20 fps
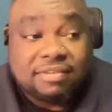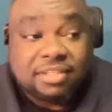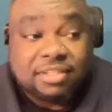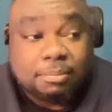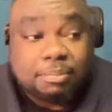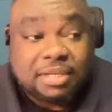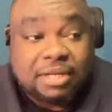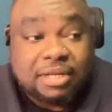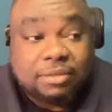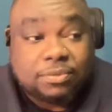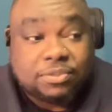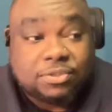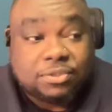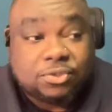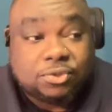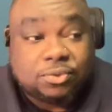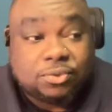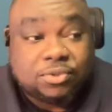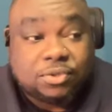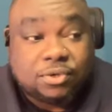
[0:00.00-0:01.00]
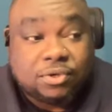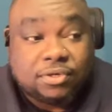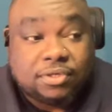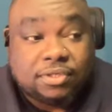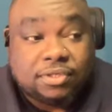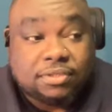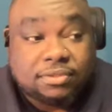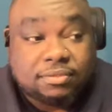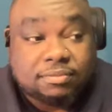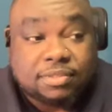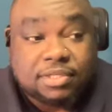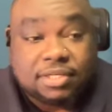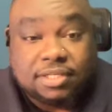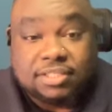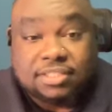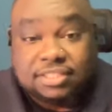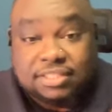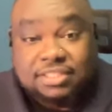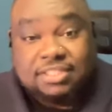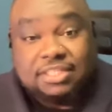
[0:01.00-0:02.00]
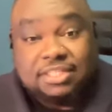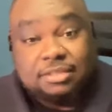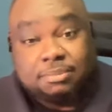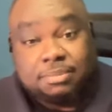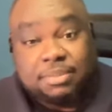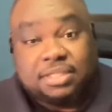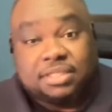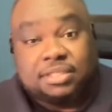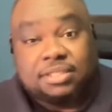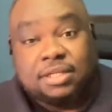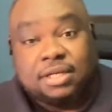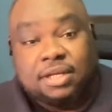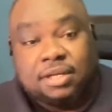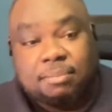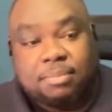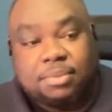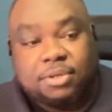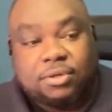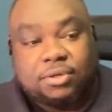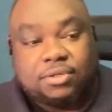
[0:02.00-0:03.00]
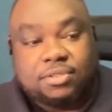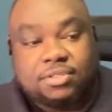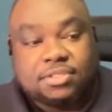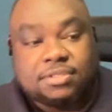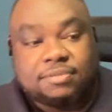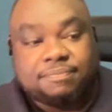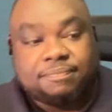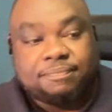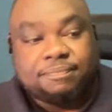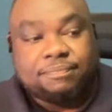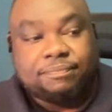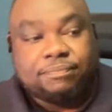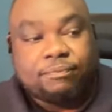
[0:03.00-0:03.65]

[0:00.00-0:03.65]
even the plan was to shoot on uh, 16 mil because